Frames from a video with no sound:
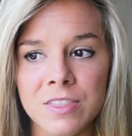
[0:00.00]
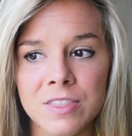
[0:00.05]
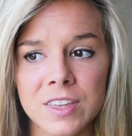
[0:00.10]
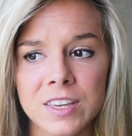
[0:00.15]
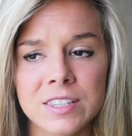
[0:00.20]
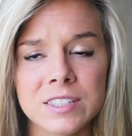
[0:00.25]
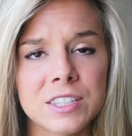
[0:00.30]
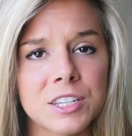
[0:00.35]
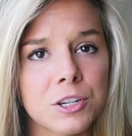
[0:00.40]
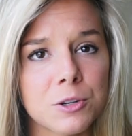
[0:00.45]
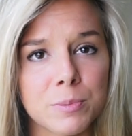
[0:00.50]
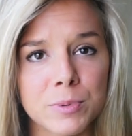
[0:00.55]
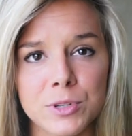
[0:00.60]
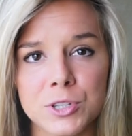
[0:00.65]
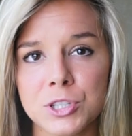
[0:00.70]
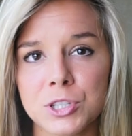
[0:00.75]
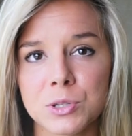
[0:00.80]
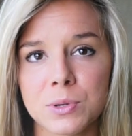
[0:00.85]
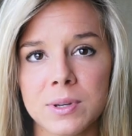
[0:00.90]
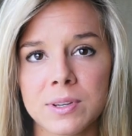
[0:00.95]
things that you're
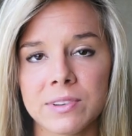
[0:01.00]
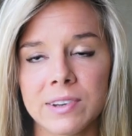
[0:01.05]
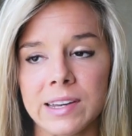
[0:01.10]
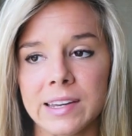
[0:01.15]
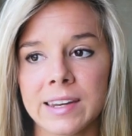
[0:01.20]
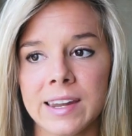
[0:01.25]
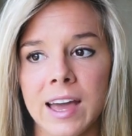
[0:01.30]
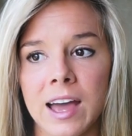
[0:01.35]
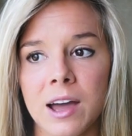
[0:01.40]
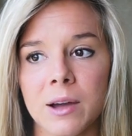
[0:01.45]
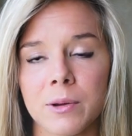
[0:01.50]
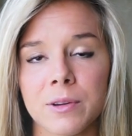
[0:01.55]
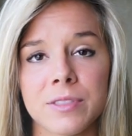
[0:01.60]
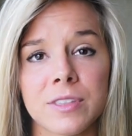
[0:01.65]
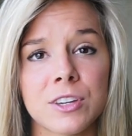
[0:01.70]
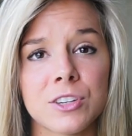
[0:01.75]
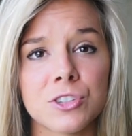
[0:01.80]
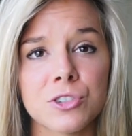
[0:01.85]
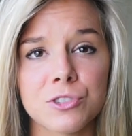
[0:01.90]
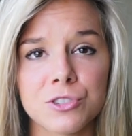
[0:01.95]
pursuing right now or
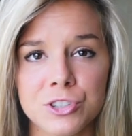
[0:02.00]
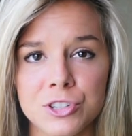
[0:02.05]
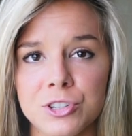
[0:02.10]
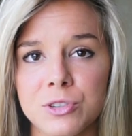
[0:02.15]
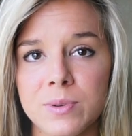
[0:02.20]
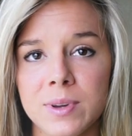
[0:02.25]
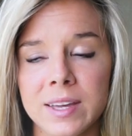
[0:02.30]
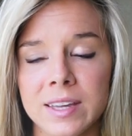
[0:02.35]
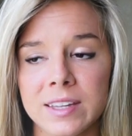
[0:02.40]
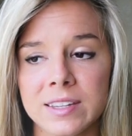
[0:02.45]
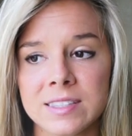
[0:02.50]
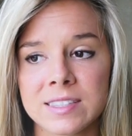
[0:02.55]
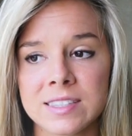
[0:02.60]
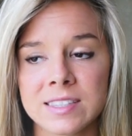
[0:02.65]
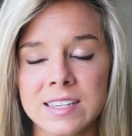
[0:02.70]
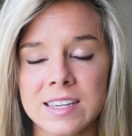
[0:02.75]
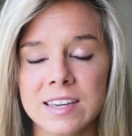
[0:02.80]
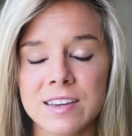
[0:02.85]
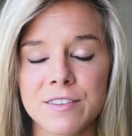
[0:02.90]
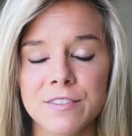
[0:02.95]
things you're doing, and
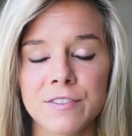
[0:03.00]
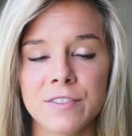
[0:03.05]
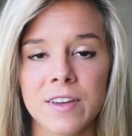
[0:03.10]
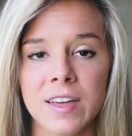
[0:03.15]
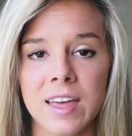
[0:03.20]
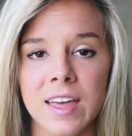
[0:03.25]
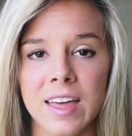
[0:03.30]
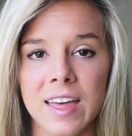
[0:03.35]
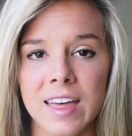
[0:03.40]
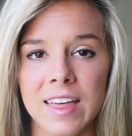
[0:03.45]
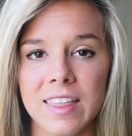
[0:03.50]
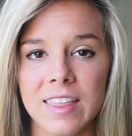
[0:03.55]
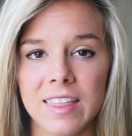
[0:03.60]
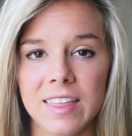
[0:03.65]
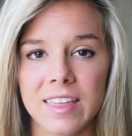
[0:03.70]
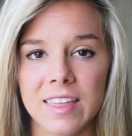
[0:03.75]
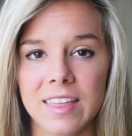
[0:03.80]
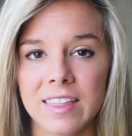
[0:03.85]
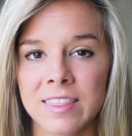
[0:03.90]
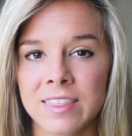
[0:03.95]
see
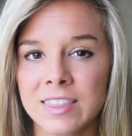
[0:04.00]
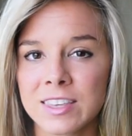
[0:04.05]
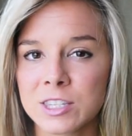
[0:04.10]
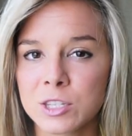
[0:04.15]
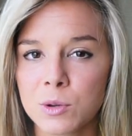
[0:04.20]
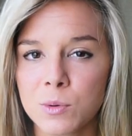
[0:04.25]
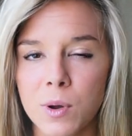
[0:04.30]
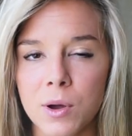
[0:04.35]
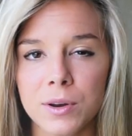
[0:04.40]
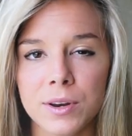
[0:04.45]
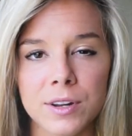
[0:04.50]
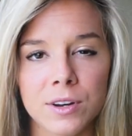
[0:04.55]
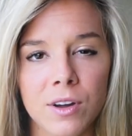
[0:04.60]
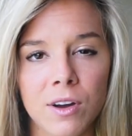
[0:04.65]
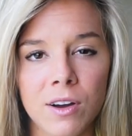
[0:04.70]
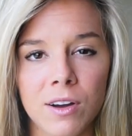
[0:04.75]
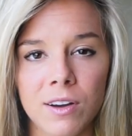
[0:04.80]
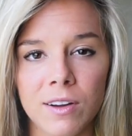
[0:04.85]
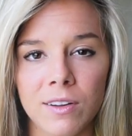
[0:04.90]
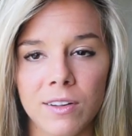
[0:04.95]
if this quote at
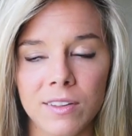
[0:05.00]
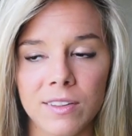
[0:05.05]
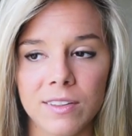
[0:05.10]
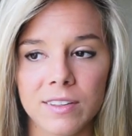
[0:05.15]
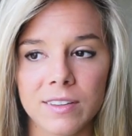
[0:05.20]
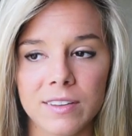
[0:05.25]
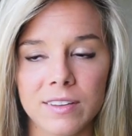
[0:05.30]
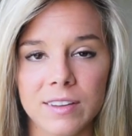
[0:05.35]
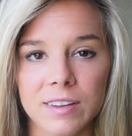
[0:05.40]
all